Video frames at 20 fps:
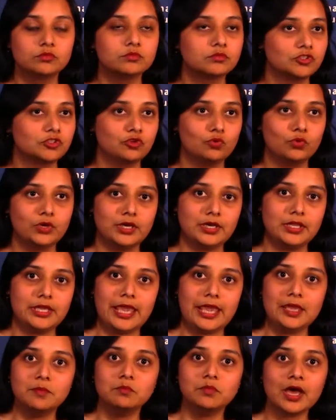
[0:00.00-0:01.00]
student
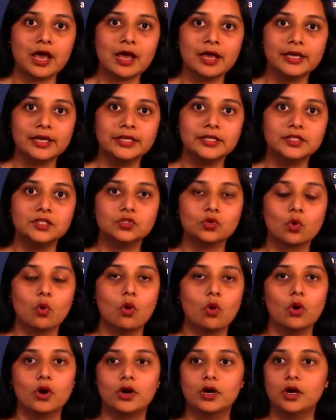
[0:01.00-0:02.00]
game nights,
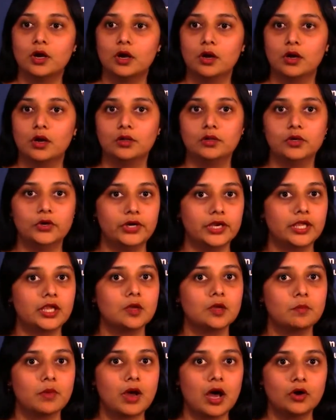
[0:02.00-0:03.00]
or
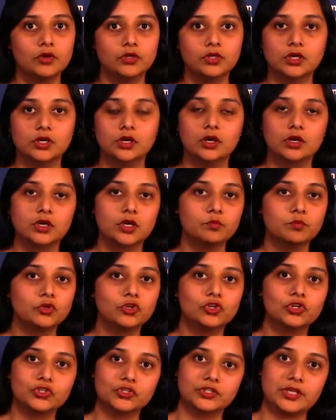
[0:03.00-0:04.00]
learning about
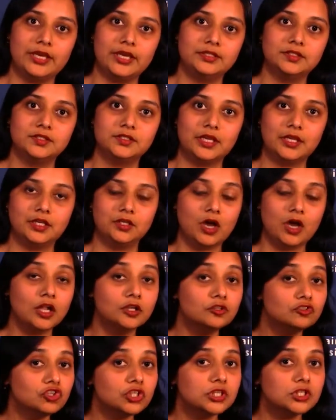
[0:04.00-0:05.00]
computer science
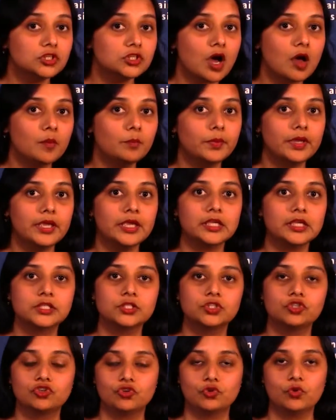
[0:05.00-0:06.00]
technology
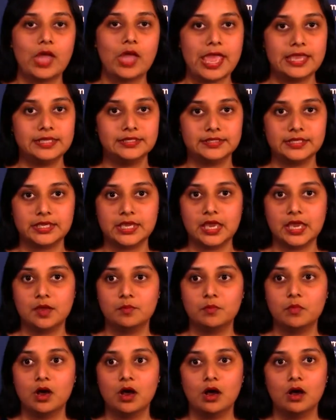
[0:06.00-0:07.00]
topics through
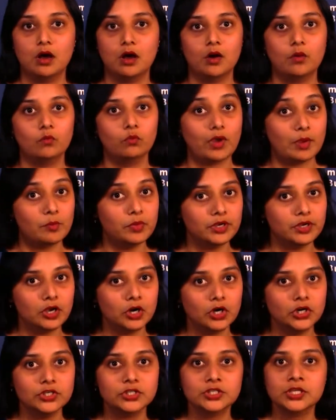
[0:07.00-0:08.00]
ACM
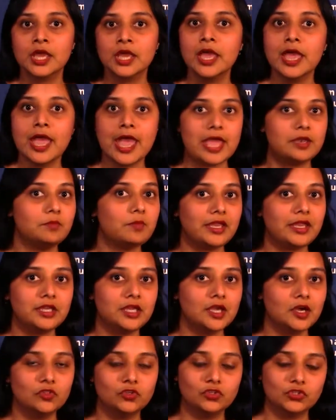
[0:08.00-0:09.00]
webinars, and
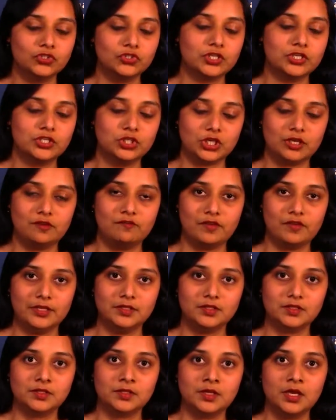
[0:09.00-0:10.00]
many other such
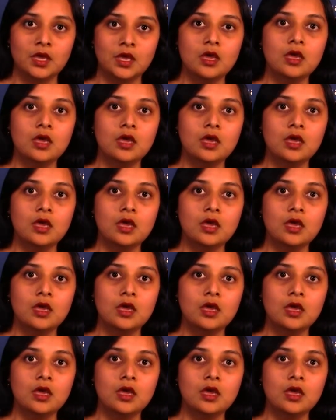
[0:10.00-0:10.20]
events.